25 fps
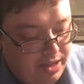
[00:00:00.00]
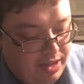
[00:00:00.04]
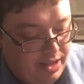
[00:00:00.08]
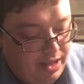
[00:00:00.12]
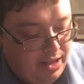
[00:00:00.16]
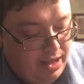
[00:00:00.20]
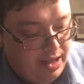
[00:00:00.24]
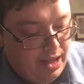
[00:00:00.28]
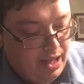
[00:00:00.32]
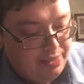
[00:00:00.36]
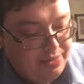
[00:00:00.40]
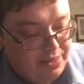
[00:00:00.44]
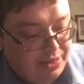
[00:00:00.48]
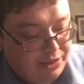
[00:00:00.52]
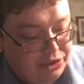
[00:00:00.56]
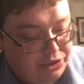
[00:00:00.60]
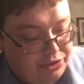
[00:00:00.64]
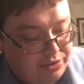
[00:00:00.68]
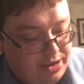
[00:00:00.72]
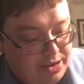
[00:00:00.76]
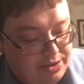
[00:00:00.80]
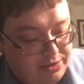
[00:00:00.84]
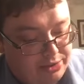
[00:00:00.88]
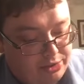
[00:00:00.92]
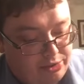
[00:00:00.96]
And they
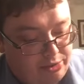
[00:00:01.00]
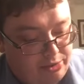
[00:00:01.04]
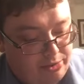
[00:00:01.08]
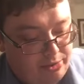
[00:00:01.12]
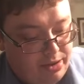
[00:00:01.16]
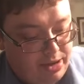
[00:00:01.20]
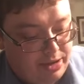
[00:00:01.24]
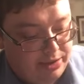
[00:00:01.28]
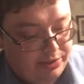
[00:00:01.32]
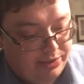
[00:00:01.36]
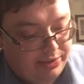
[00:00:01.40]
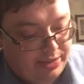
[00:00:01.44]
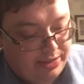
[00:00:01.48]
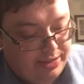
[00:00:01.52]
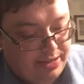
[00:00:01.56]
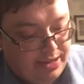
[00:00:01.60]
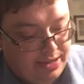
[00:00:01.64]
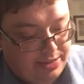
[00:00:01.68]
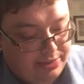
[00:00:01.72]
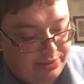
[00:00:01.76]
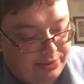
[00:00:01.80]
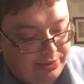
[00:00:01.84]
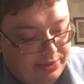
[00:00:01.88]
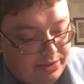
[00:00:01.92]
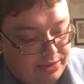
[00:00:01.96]
transgressed
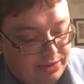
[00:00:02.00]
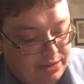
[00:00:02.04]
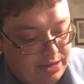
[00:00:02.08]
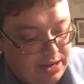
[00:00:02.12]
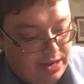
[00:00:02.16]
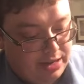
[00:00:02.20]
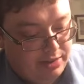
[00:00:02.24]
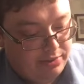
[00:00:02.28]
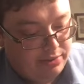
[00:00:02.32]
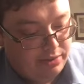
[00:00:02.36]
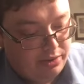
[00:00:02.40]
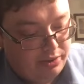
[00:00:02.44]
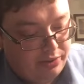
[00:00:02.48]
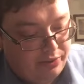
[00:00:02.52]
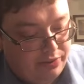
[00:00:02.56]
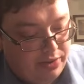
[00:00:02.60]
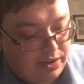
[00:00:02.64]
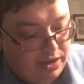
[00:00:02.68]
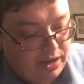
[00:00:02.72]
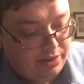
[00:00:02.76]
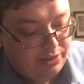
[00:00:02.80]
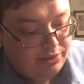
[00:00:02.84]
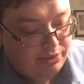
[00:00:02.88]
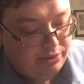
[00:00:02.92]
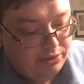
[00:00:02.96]
against the God of their
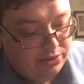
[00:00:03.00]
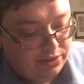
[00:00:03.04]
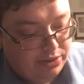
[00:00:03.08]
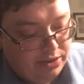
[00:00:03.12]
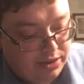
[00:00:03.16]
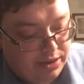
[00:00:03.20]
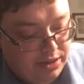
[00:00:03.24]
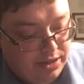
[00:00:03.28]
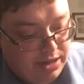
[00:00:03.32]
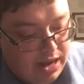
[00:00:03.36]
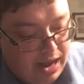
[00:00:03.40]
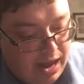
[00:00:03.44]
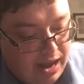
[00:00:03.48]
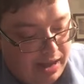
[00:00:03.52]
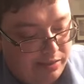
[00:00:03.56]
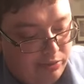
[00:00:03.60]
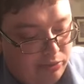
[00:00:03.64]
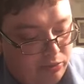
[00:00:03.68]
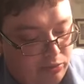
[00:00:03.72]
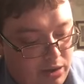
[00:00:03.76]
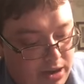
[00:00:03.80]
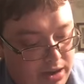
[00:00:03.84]
fathers and went